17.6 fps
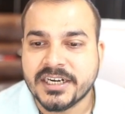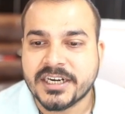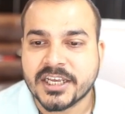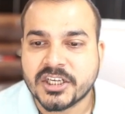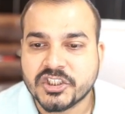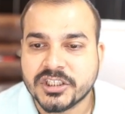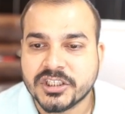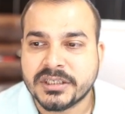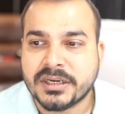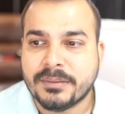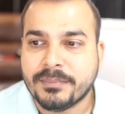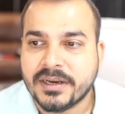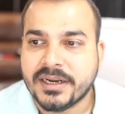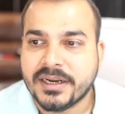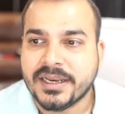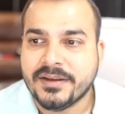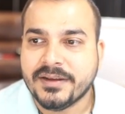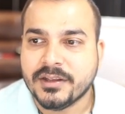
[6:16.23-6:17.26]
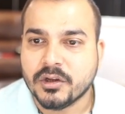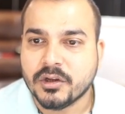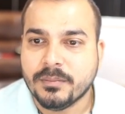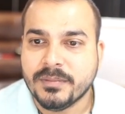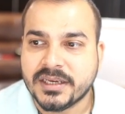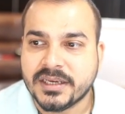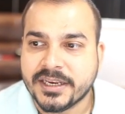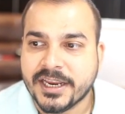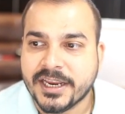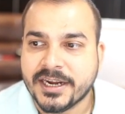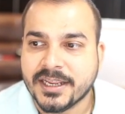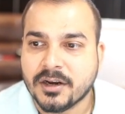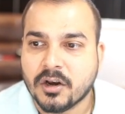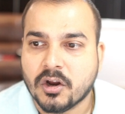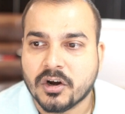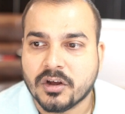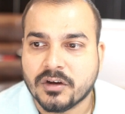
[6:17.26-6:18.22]
detection completely. You'll be
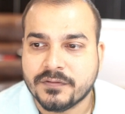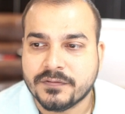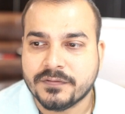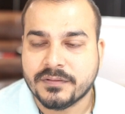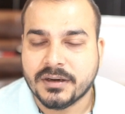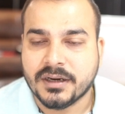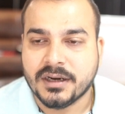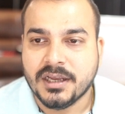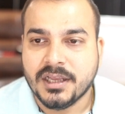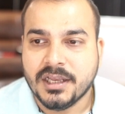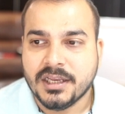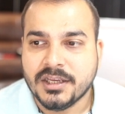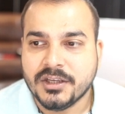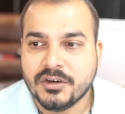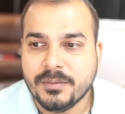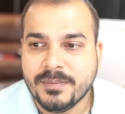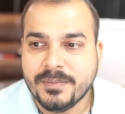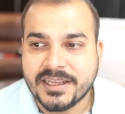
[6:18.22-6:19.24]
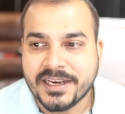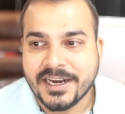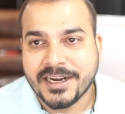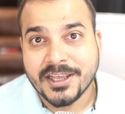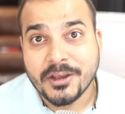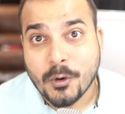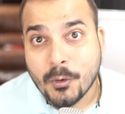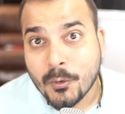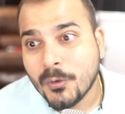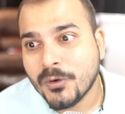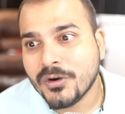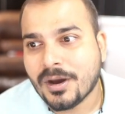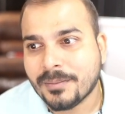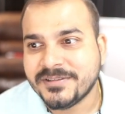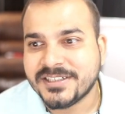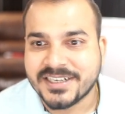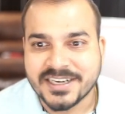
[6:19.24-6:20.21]
creating a lot of, uh, you'll be creating your own
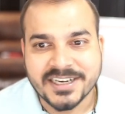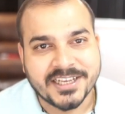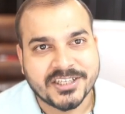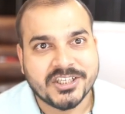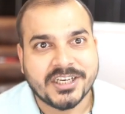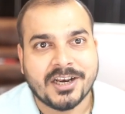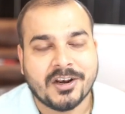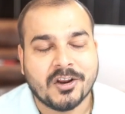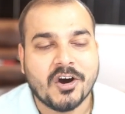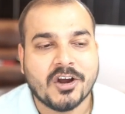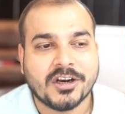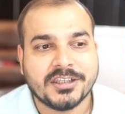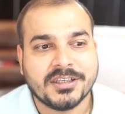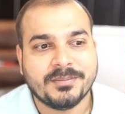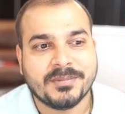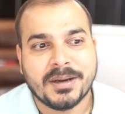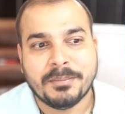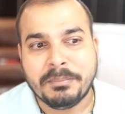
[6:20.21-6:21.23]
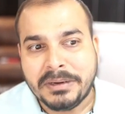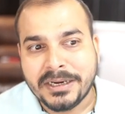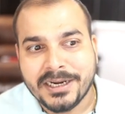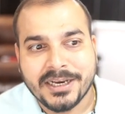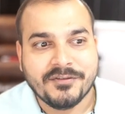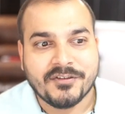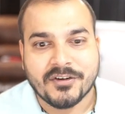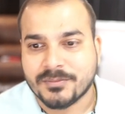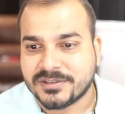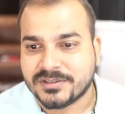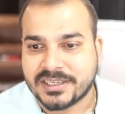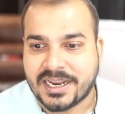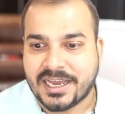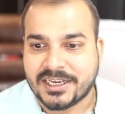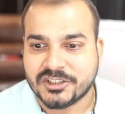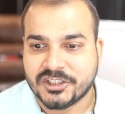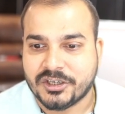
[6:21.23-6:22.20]
object detection algorithm completely from
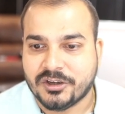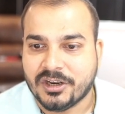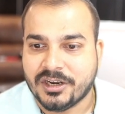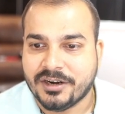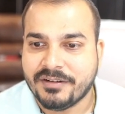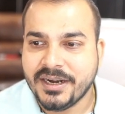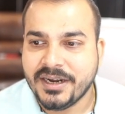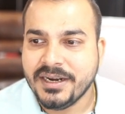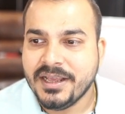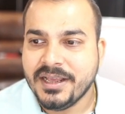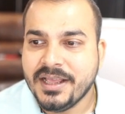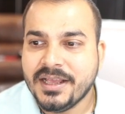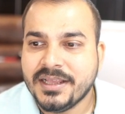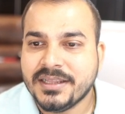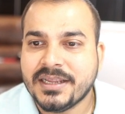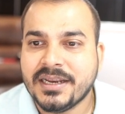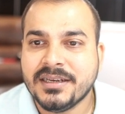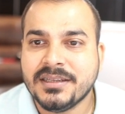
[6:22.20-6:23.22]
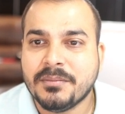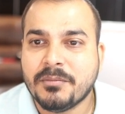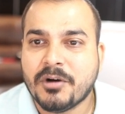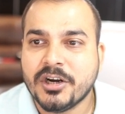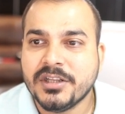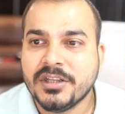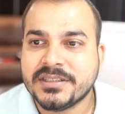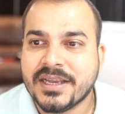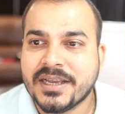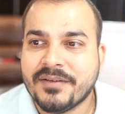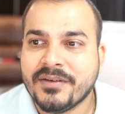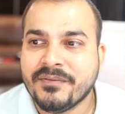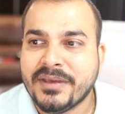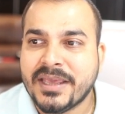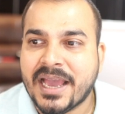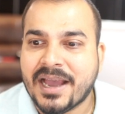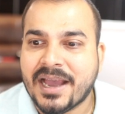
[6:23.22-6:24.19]
scratch and all, right? Then in the module seven, we